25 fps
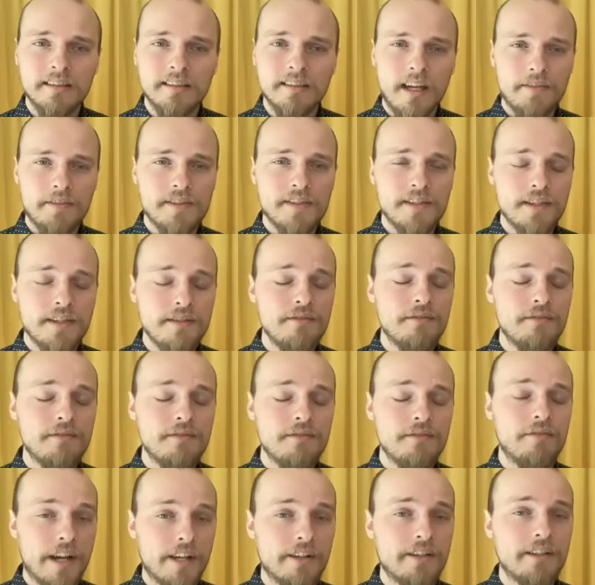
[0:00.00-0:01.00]
I've seen
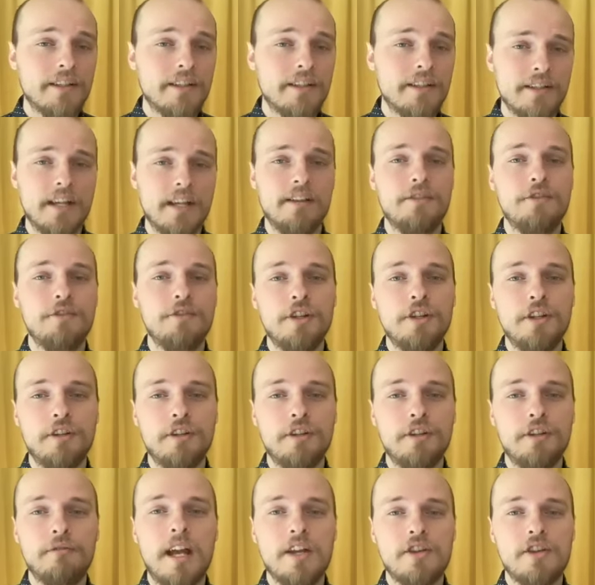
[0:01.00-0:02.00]
very intelligent
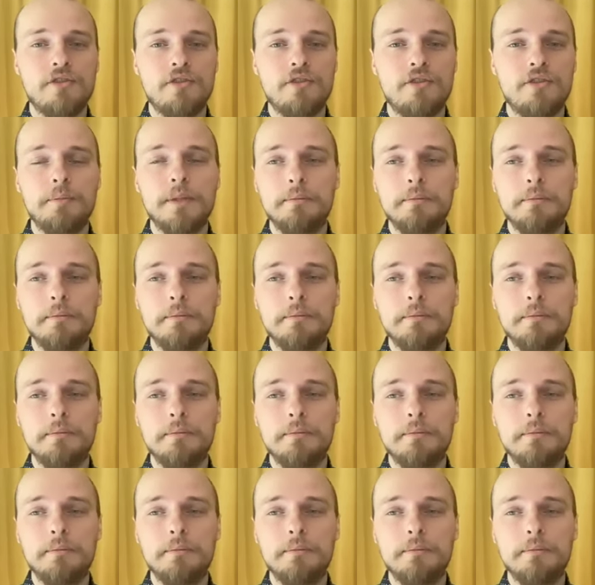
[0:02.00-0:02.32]
and rational